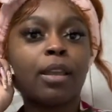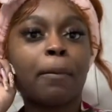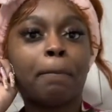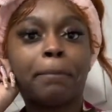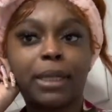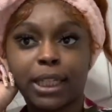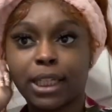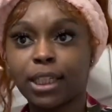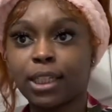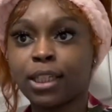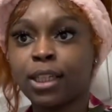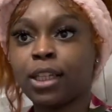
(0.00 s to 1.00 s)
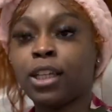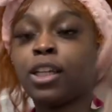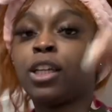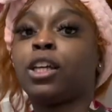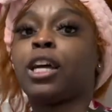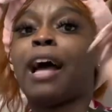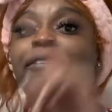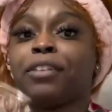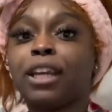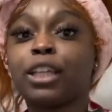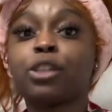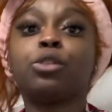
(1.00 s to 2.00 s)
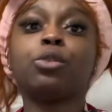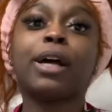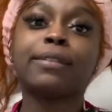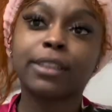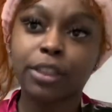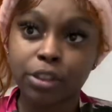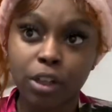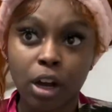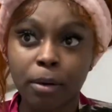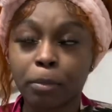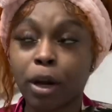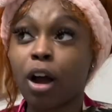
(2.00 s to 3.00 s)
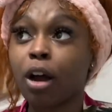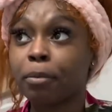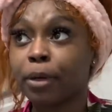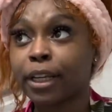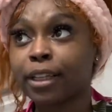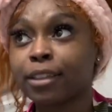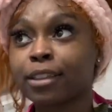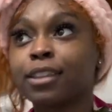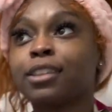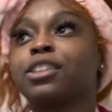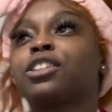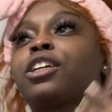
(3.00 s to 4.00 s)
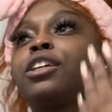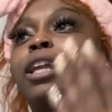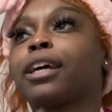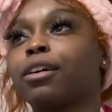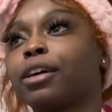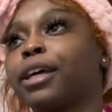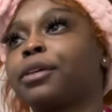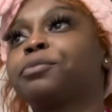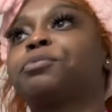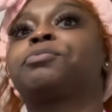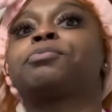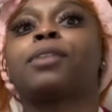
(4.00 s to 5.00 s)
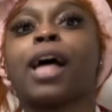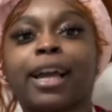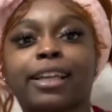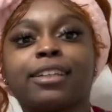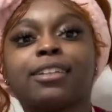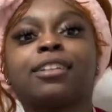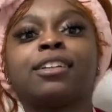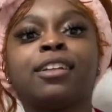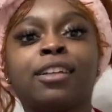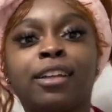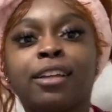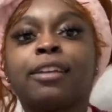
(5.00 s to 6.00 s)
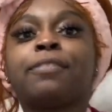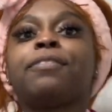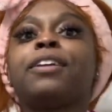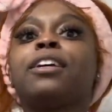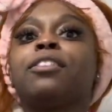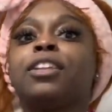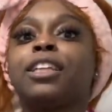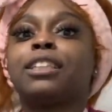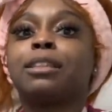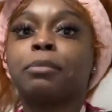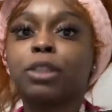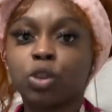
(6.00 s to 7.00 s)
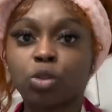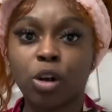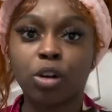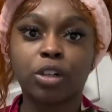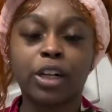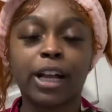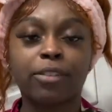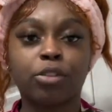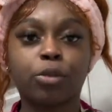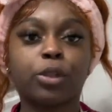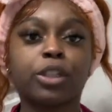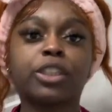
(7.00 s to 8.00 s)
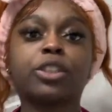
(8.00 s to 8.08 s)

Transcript: But I feel like you do have to go to heart, heartbreak to show you, like, okay, I can feel this and be stronger afterwards,